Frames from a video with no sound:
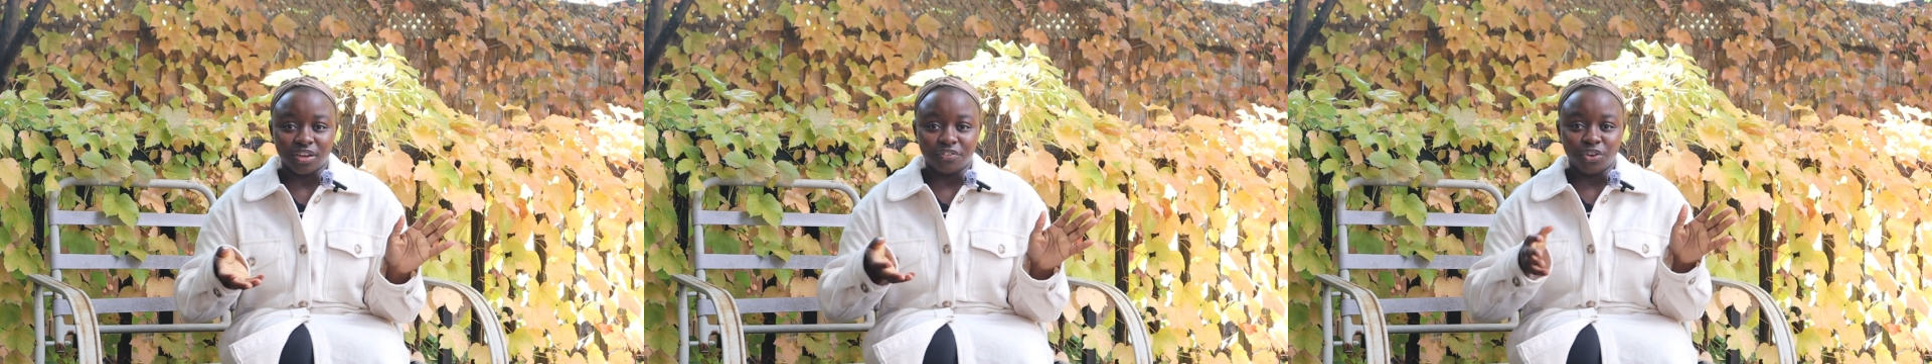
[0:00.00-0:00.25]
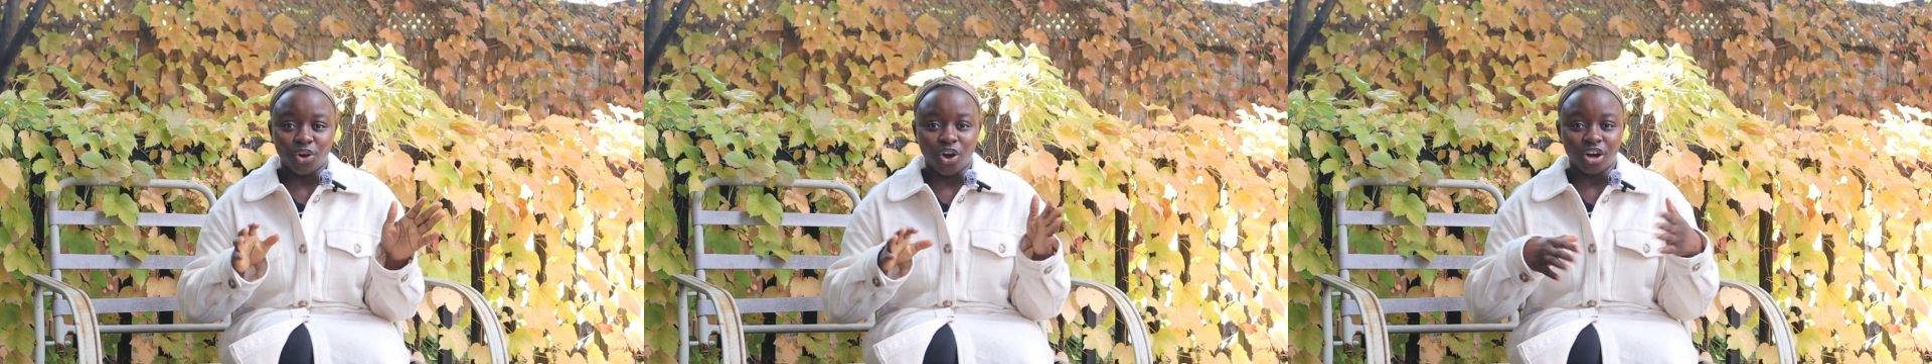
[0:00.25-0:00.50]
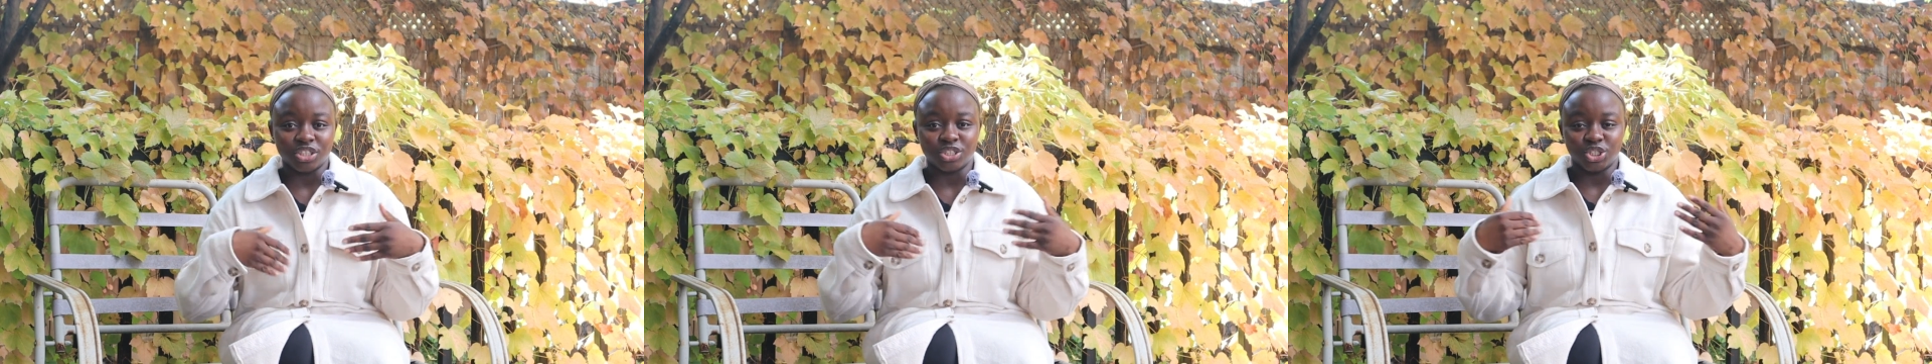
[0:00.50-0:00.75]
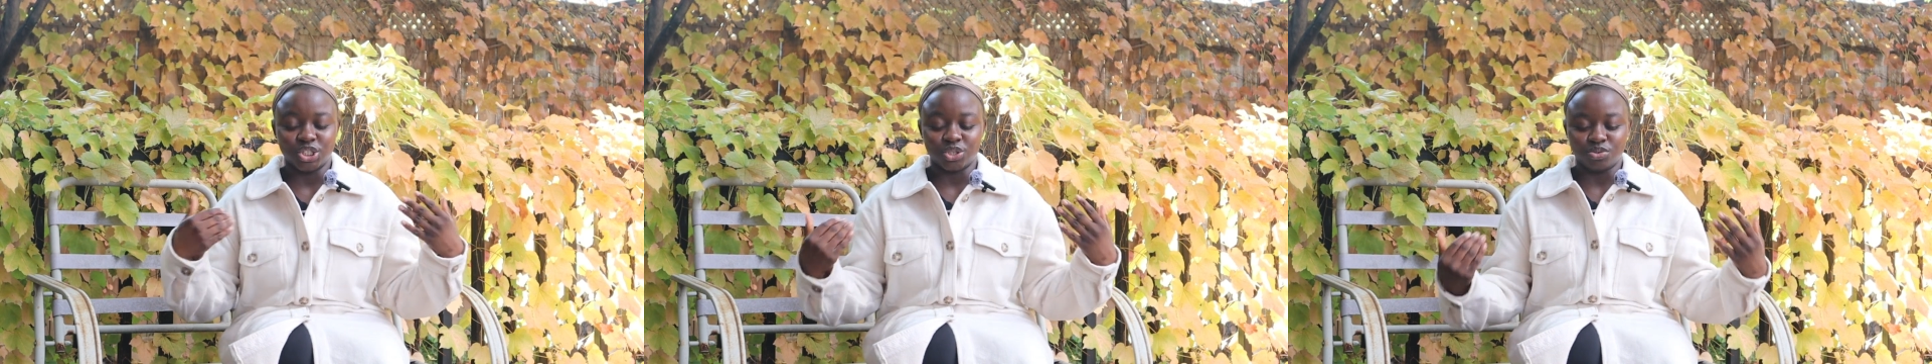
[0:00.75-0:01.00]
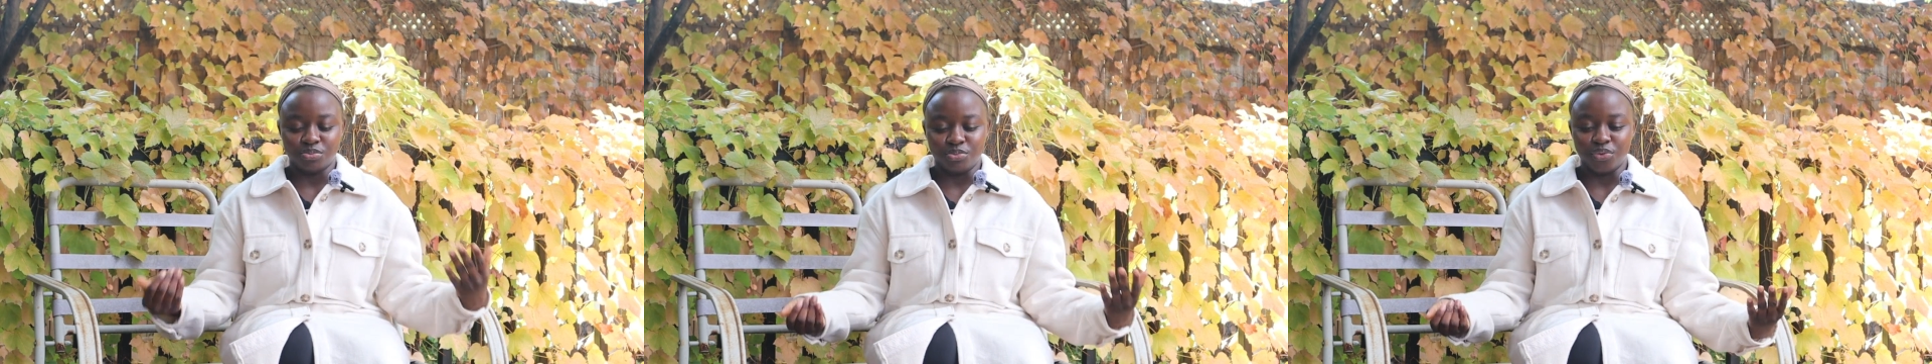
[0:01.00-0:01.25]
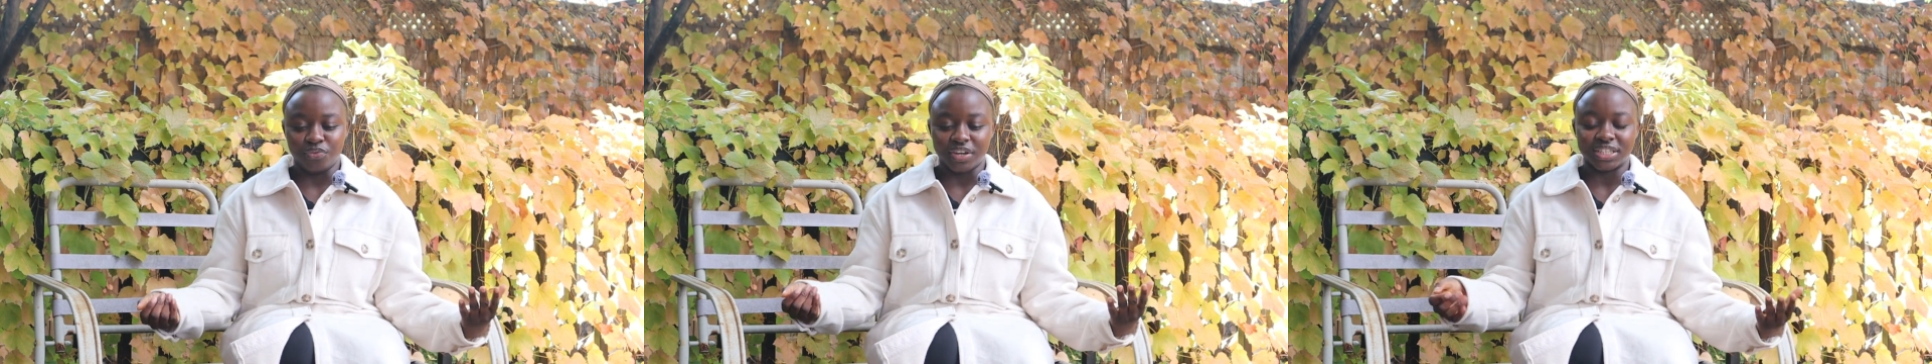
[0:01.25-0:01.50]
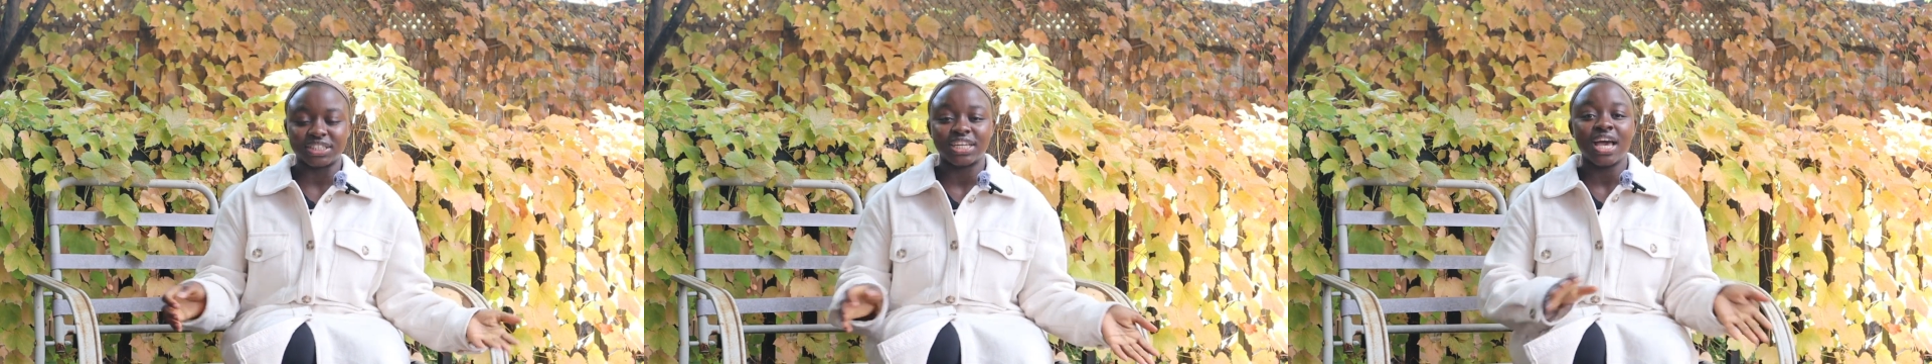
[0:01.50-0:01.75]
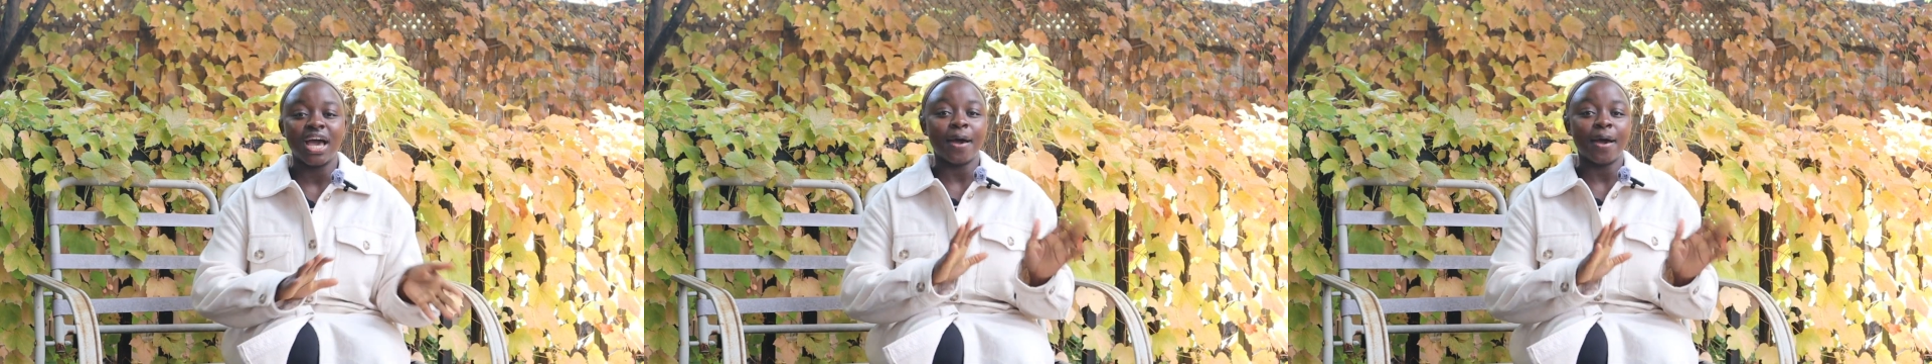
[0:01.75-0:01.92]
If you're hot, you just remove it.